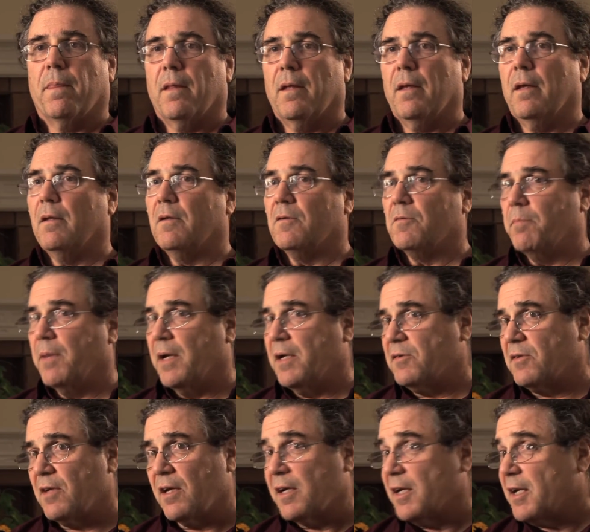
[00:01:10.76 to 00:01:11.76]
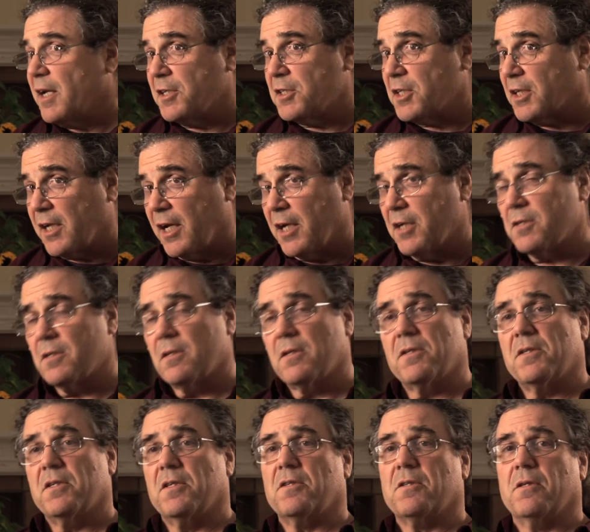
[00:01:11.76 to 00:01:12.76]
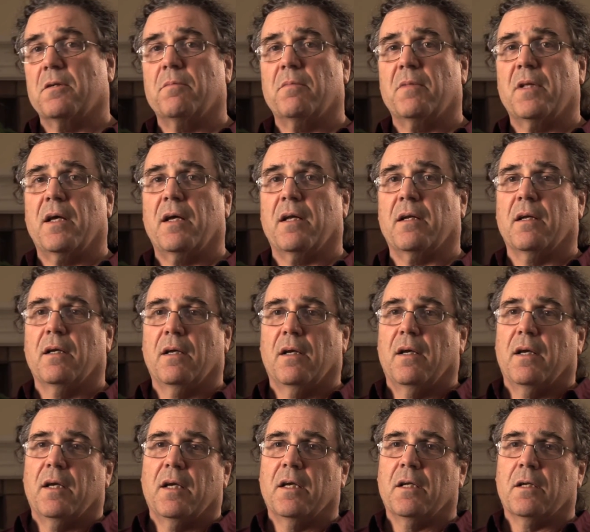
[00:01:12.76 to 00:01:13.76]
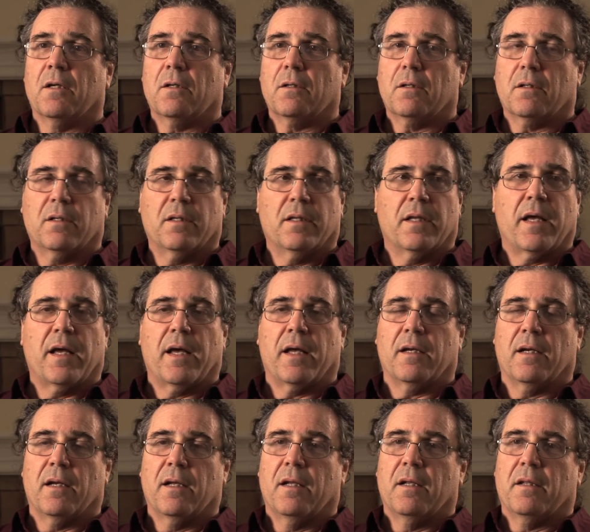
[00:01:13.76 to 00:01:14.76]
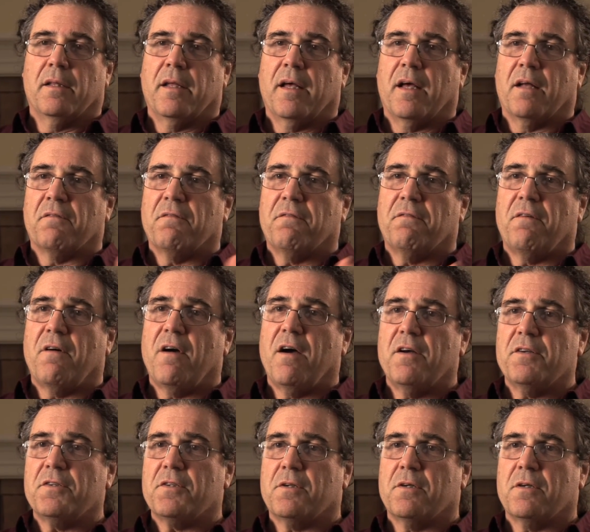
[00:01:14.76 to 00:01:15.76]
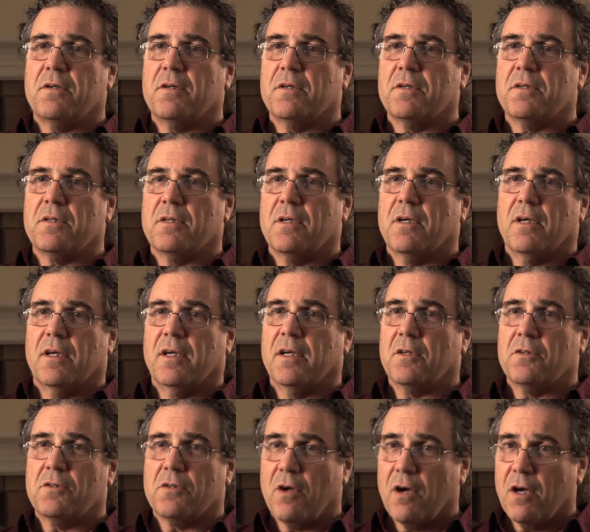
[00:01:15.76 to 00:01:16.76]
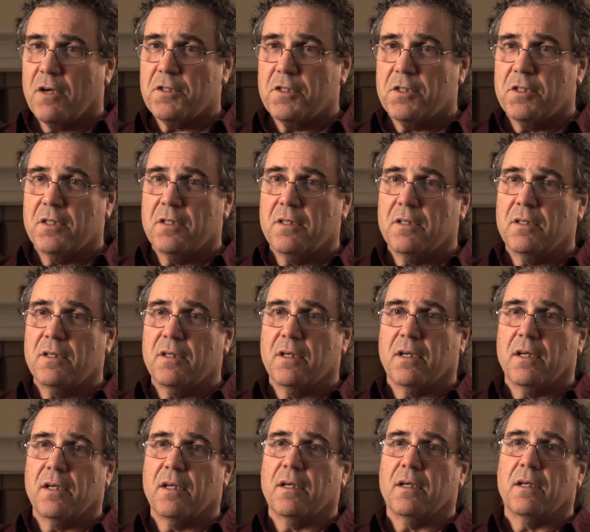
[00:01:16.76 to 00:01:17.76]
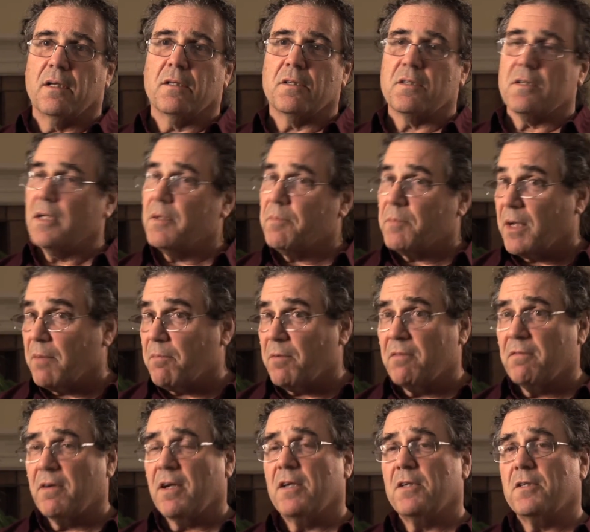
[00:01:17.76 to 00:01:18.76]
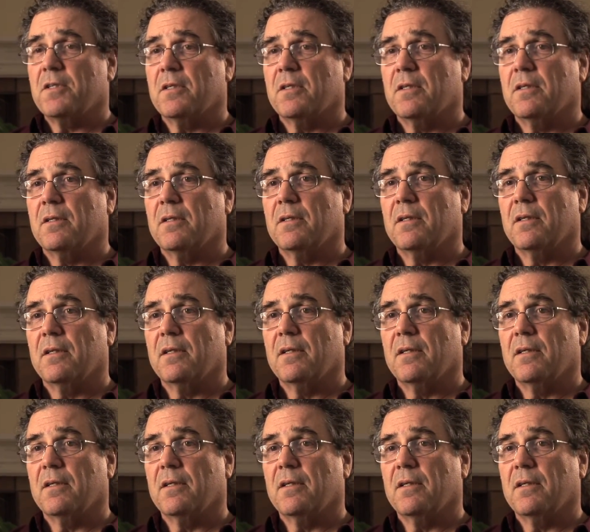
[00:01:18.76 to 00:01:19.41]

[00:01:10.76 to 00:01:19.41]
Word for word: it's based on an educational system that, in, that, that fosters exhaustion and sleep deprivation.